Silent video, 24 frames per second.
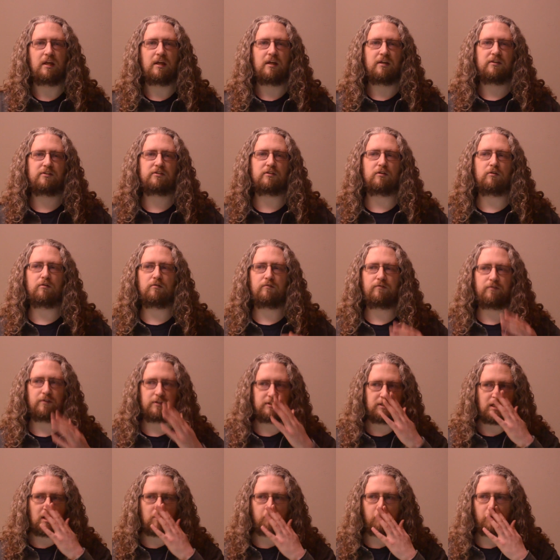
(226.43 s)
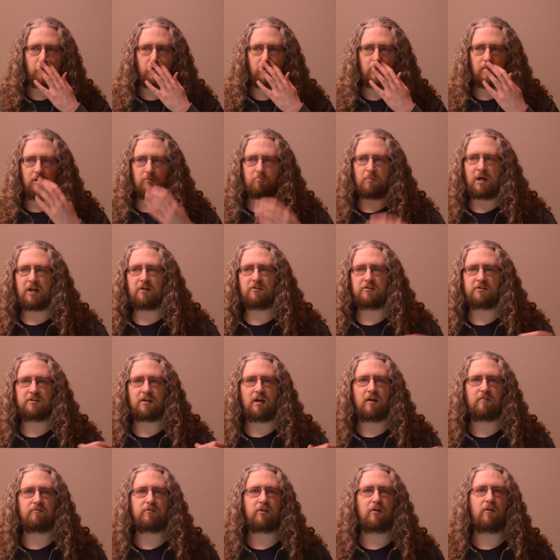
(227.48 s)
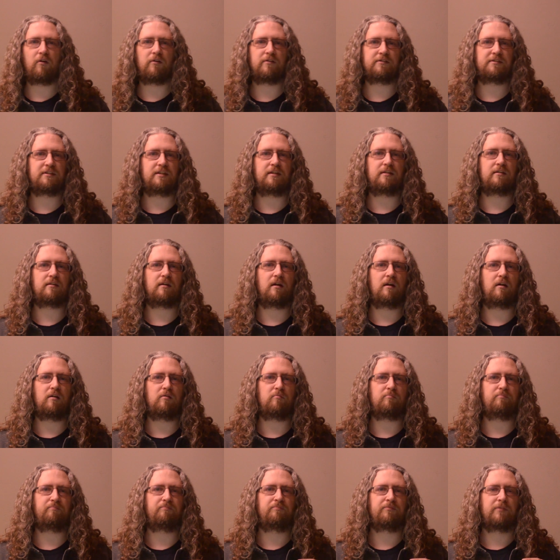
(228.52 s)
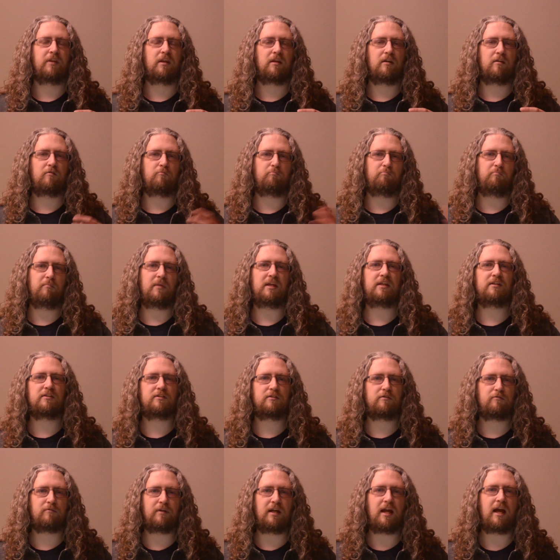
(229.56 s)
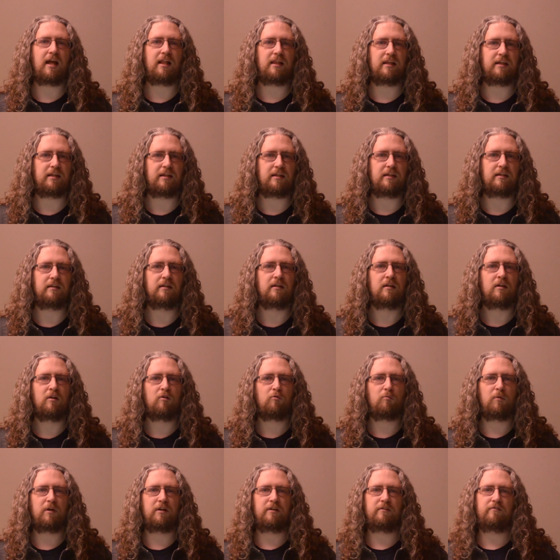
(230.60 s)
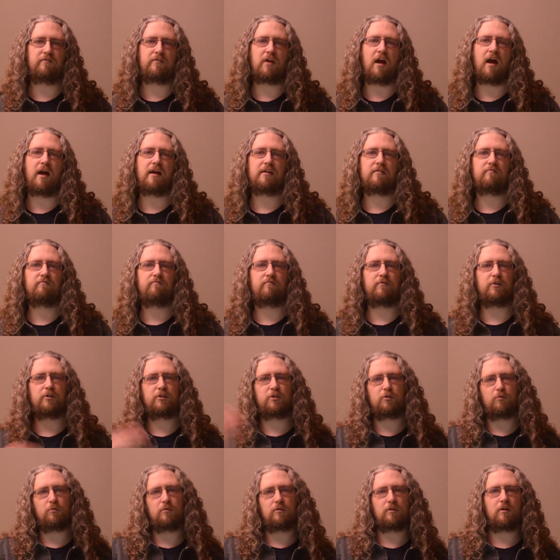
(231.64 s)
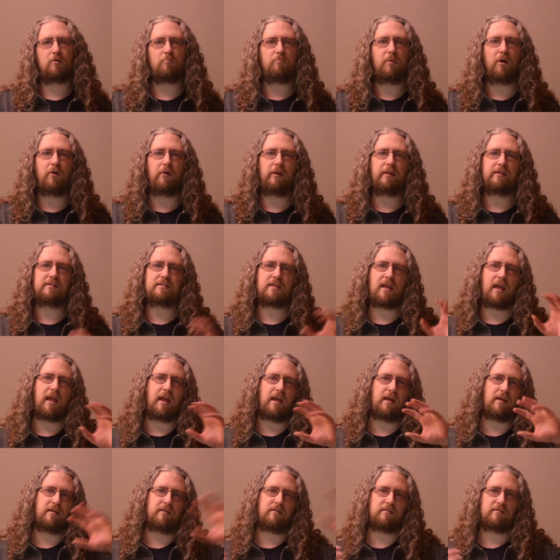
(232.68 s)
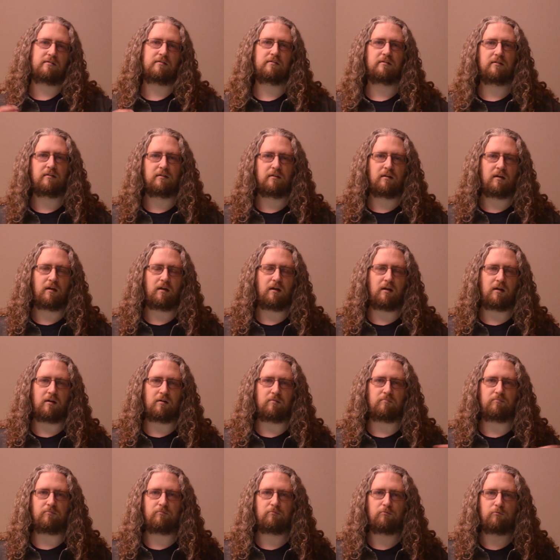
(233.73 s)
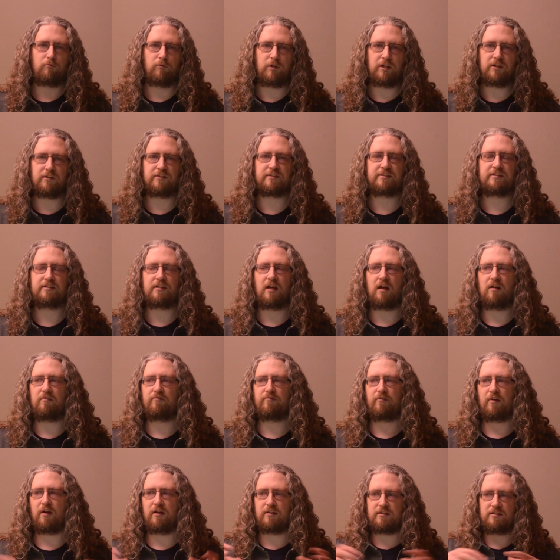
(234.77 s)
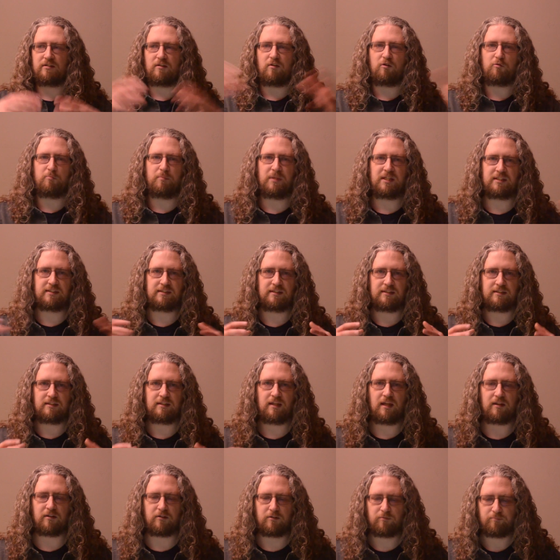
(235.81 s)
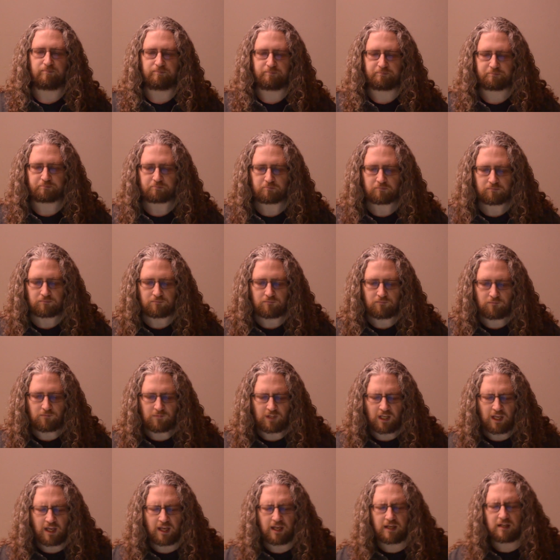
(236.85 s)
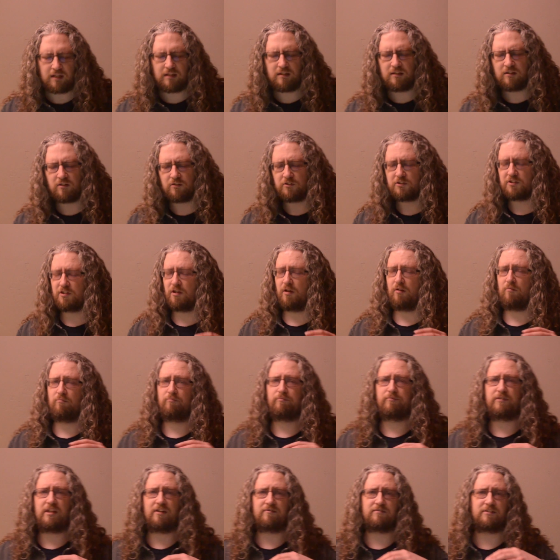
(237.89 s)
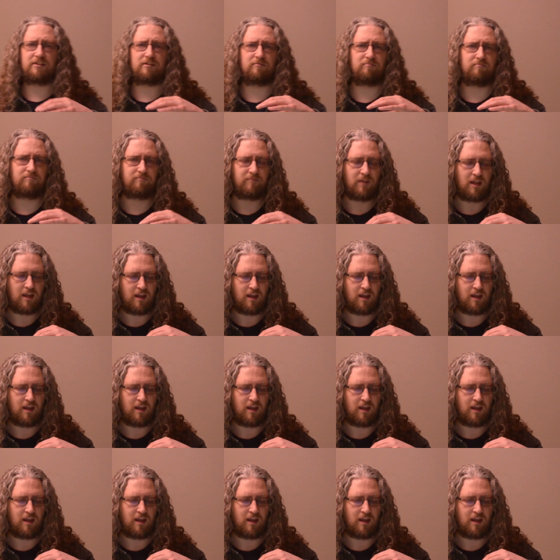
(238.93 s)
So, for example, Microsoft calls it mixed reality, where you've got virtual components and real stuff. It's all mixing together. And there's some